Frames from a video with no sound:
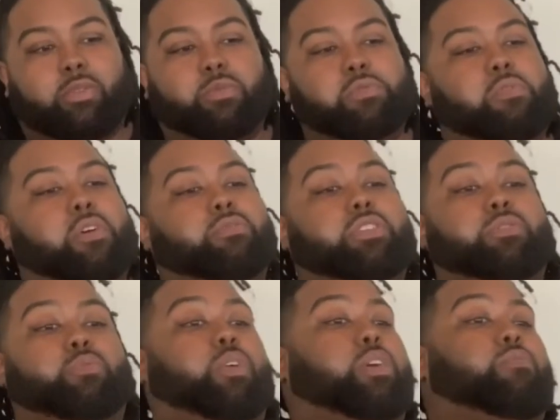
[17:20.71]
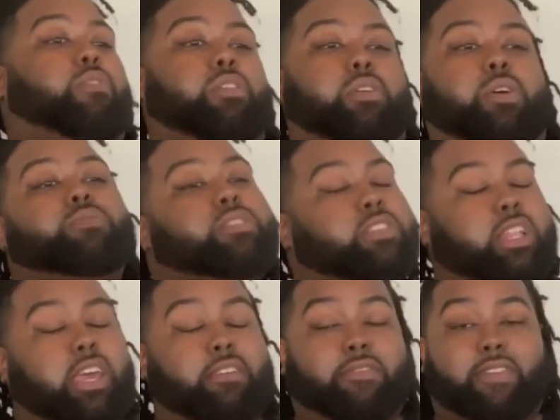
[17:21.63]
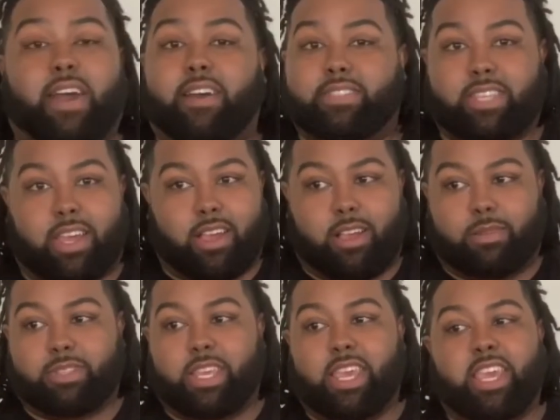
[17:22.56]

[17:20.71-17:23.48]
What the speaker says: We rode this one roller coaster like 5 times,